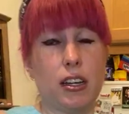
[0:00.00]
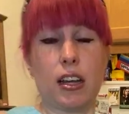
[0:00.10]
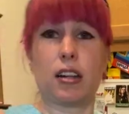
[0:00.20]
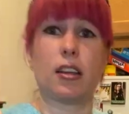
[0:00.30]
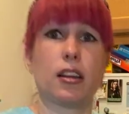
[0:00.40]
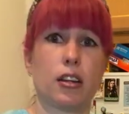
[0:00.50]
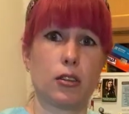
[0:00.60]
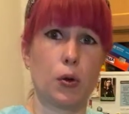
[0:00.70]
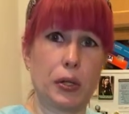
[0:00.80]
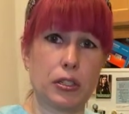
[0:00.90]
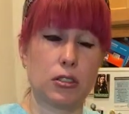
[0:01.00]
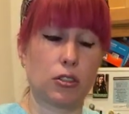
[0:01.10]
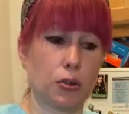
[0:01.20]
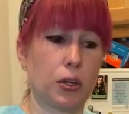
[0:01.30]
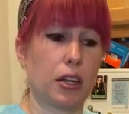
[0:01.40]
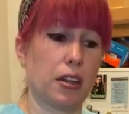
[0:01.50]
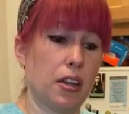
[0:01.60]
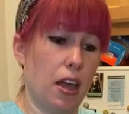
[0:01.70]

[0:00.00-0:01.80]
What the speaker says: Got a lot of good qualities to it.